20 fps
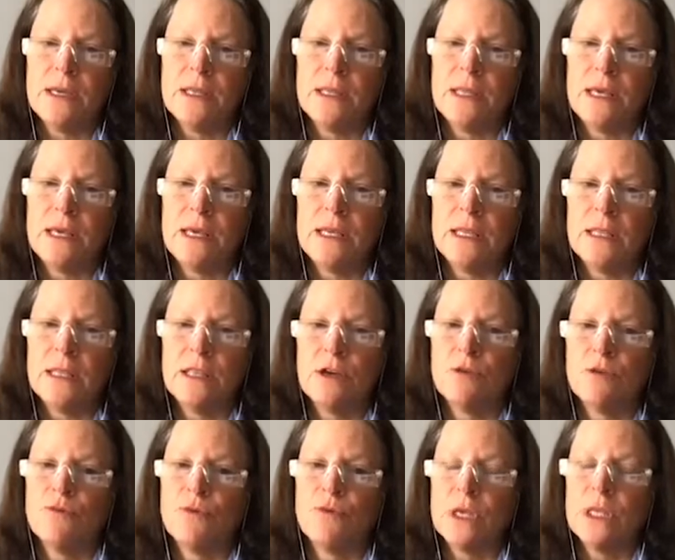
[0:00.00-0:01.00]
that
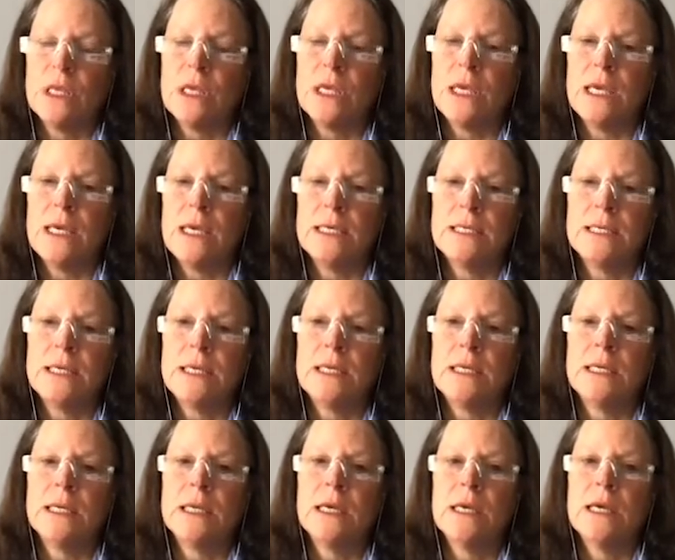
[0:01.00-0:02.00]
there really
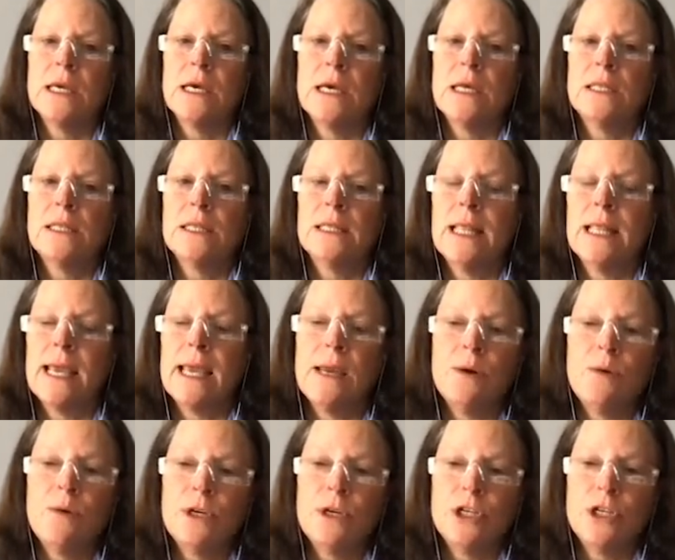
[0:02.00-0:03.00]
isn't
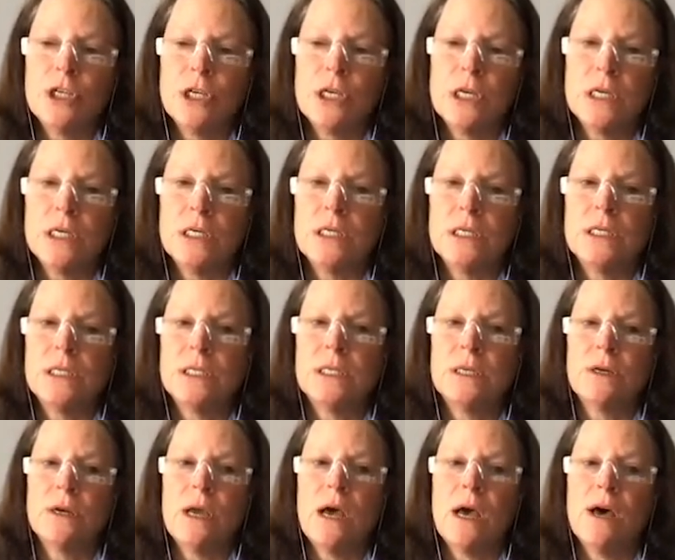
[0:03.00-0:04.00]

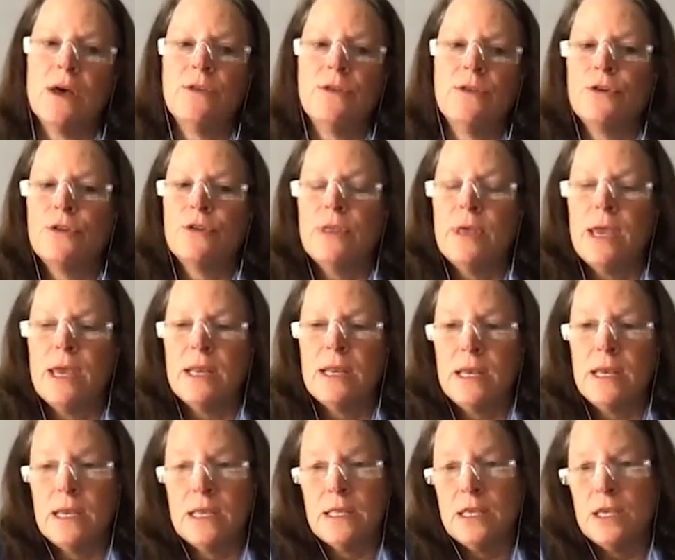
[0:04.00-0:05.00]
languages other than
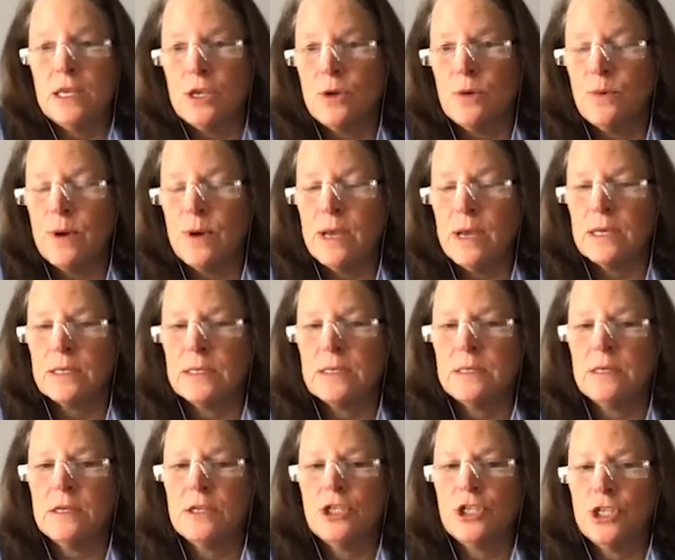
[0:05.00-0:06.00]
in the
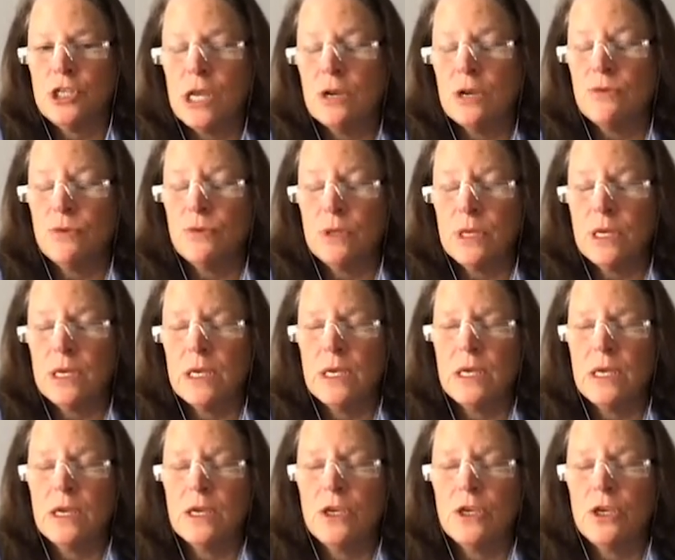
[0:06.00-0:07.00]
US,
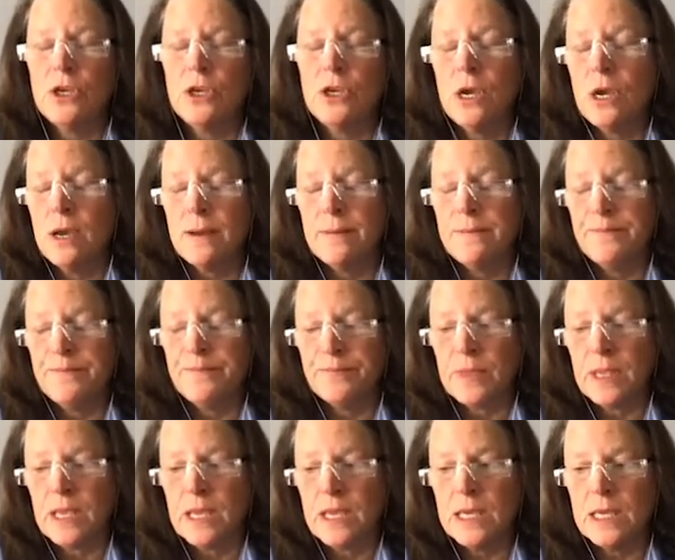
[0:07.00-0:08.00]
generally
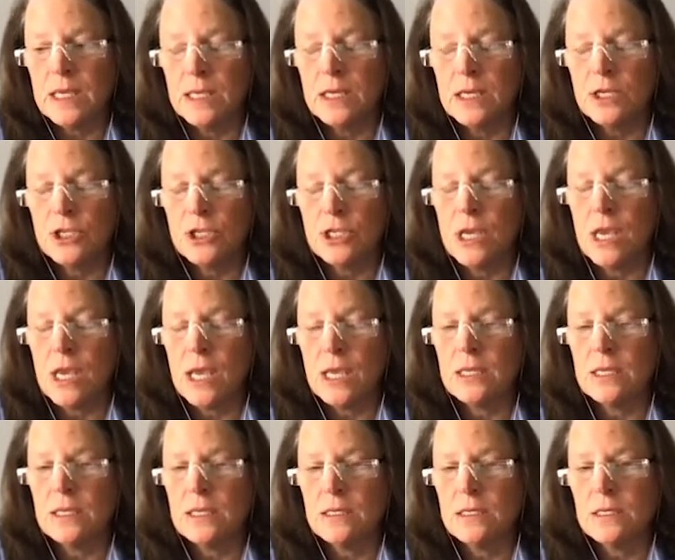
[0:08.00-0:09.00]
English
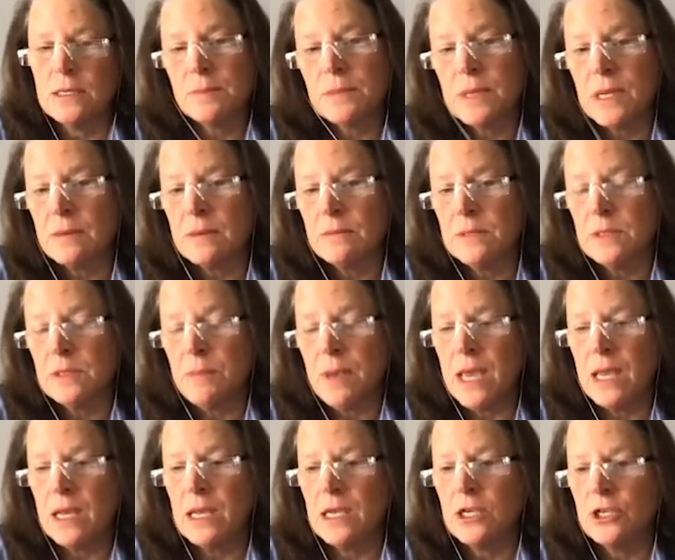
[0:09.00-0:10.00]
and sometimes
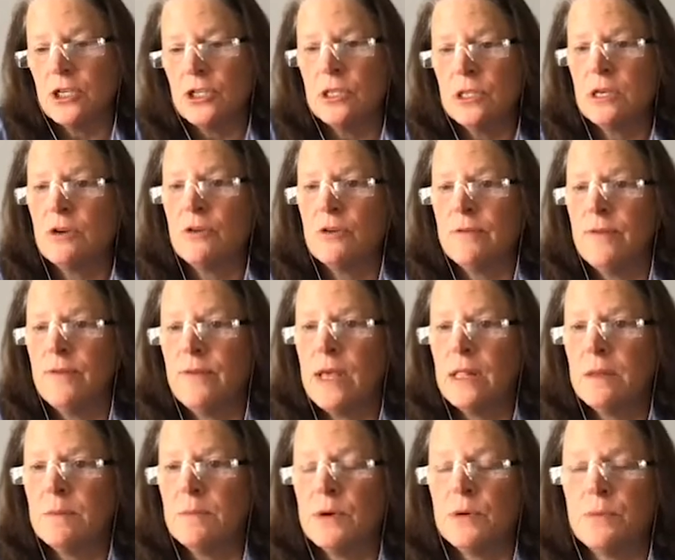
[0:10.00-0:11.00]
Spanish, that are
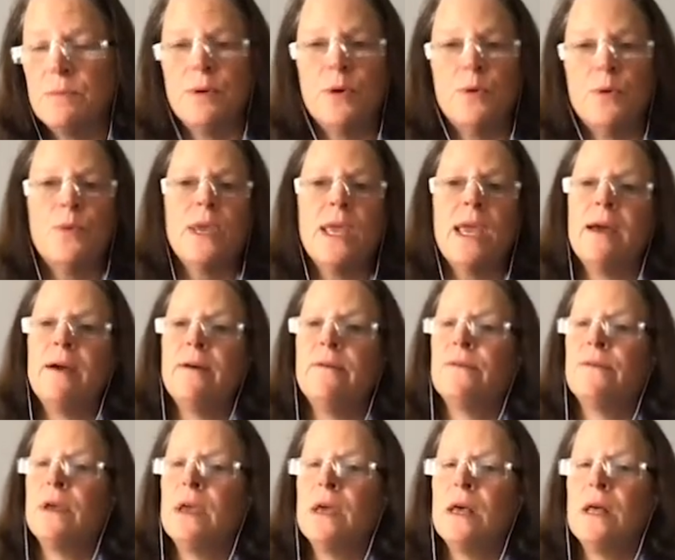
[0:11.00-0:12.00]
available. But we
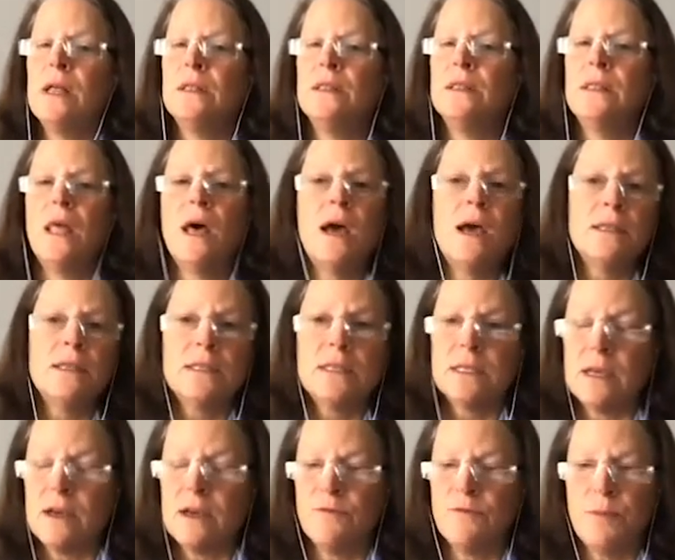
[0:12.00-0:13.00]
have lots
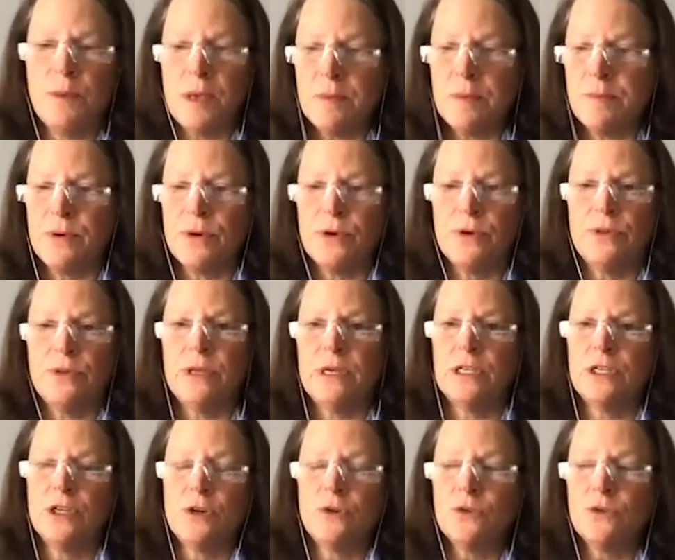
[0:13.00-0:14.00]
of people
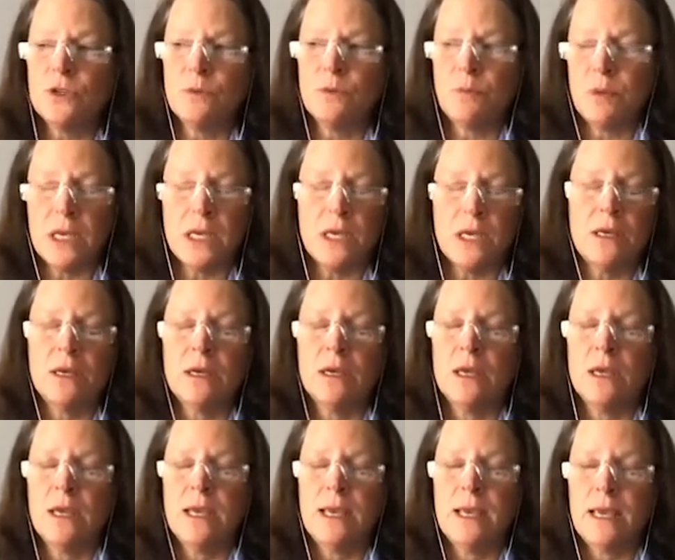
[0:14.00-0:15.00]
that don't speak
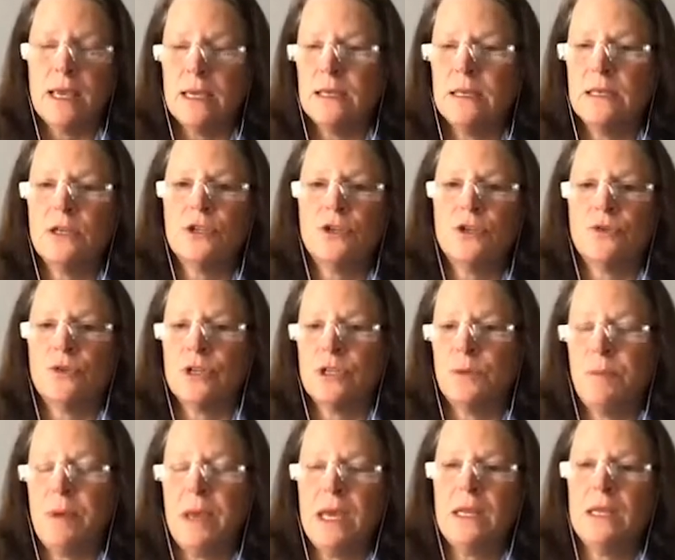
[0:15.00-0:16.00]
English or
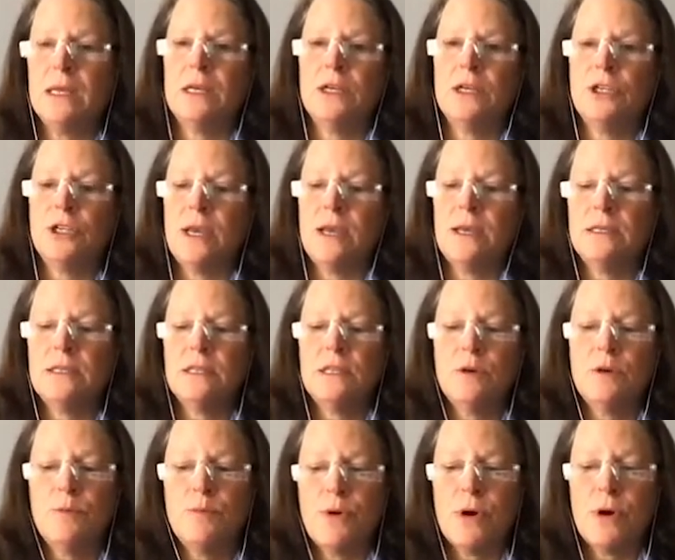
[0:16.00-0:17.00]
Spanish as
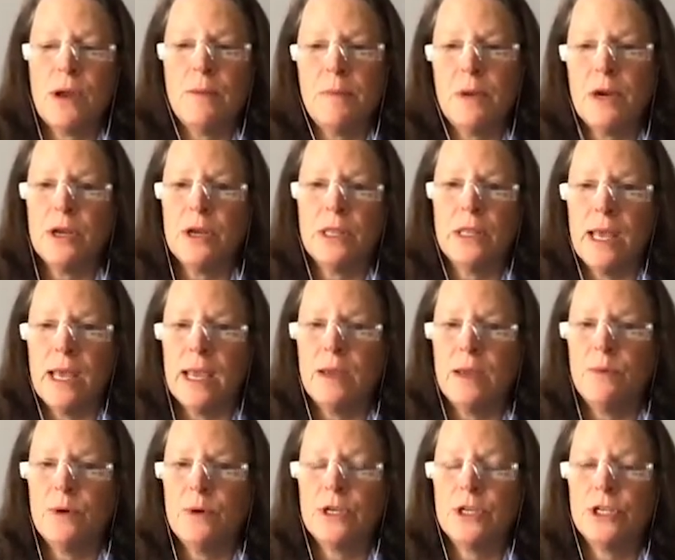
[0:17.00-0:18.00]
their primary
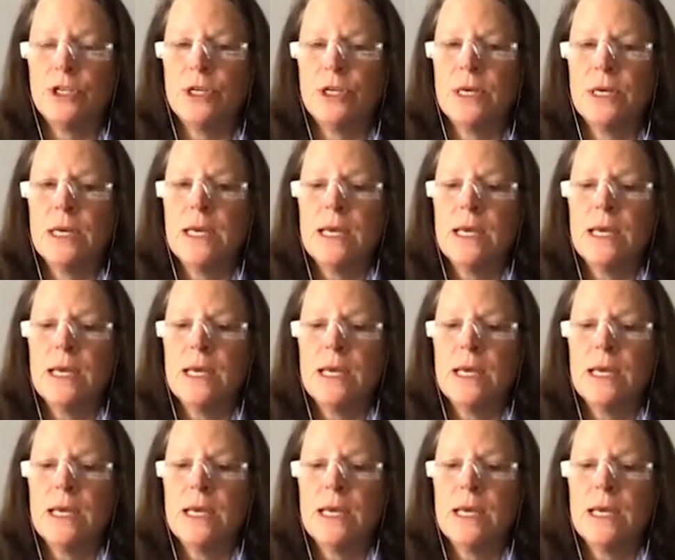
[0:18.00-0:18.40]
language.